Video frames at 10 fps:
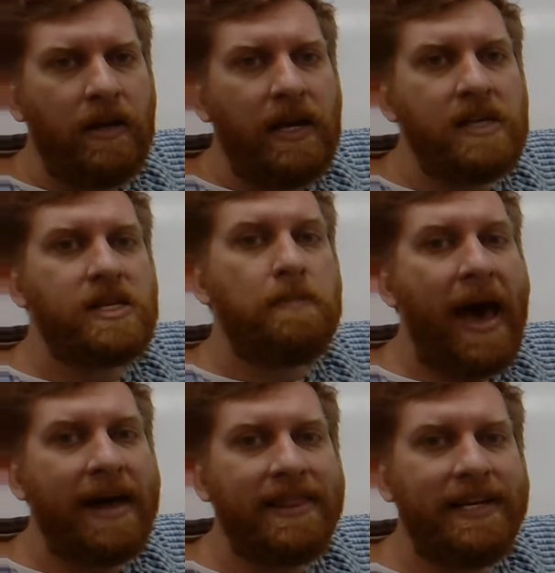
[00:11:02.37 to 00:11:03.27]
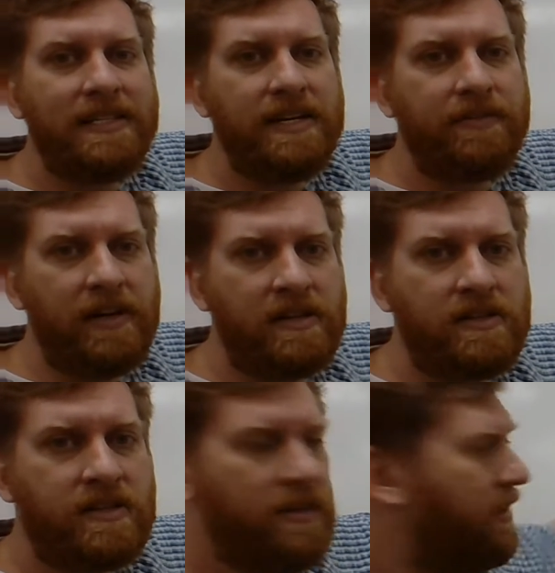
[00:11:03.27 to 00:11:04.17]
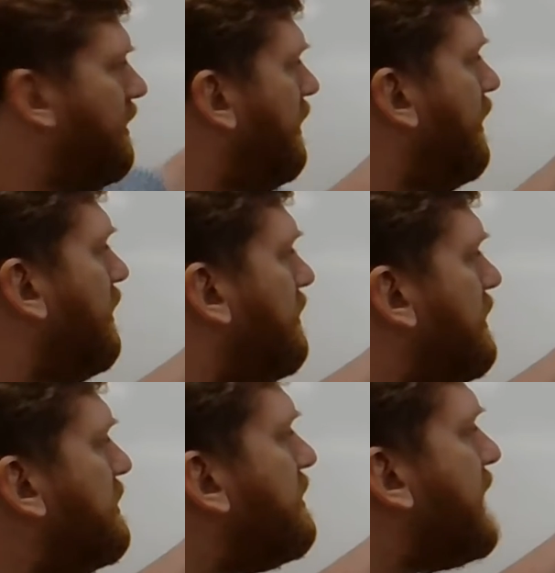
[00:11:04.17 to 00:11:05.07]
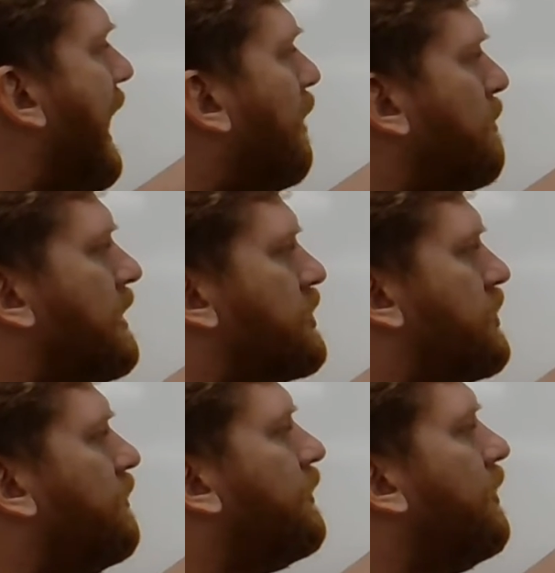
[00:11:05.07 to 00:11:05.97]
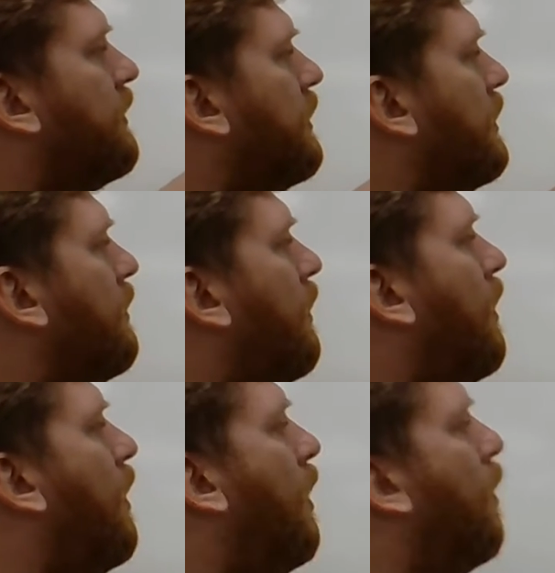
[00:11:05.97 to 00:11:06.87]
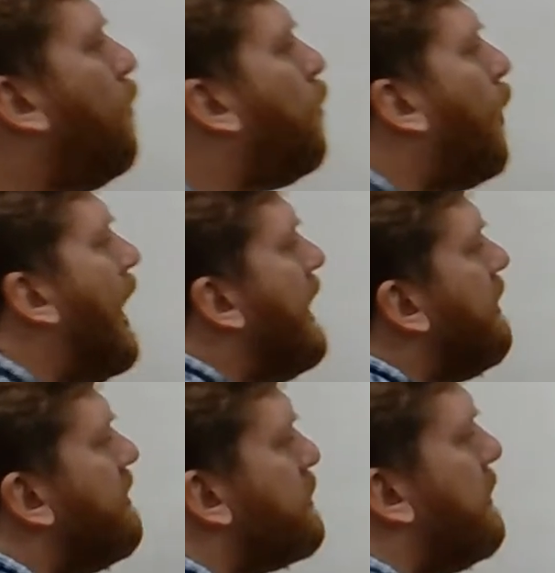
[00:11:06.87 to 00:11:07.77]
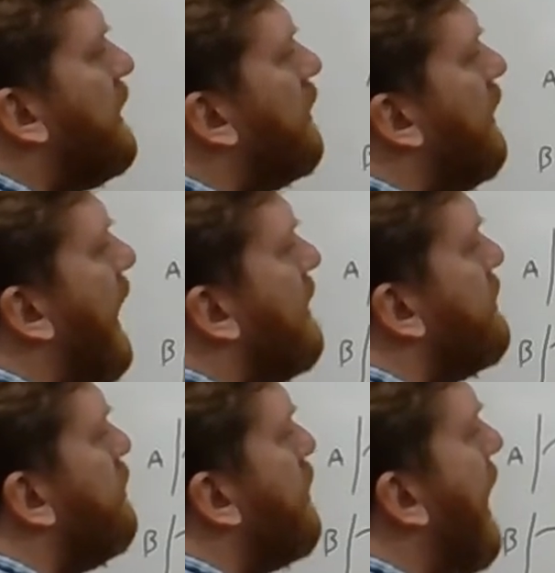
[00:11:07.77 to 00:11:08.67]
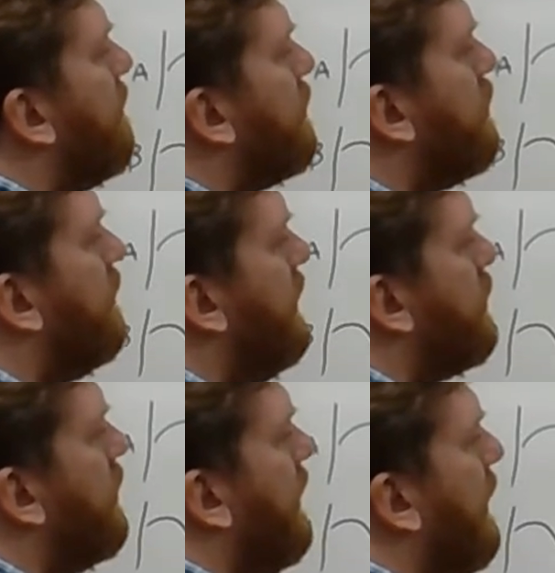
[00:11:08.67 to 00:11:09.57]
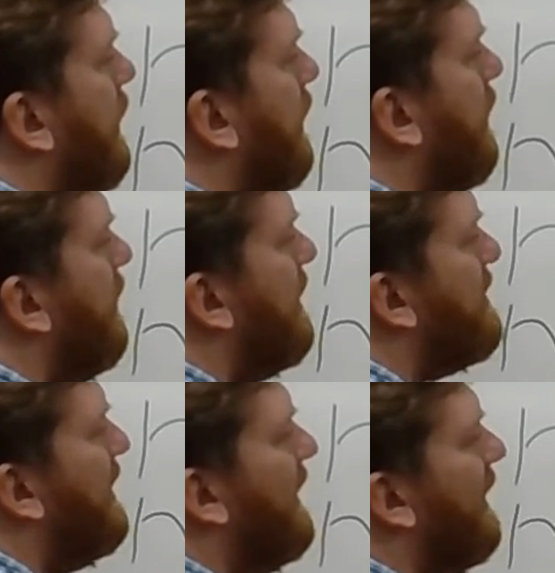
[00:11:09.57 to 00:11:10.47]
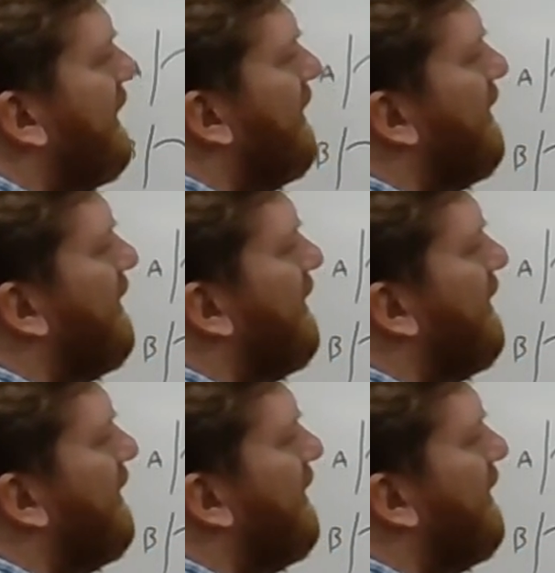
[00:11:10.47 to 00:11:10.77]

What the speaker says: is a path length difference, this is how much further one speaker has to travel to reach your ear. That's an ear.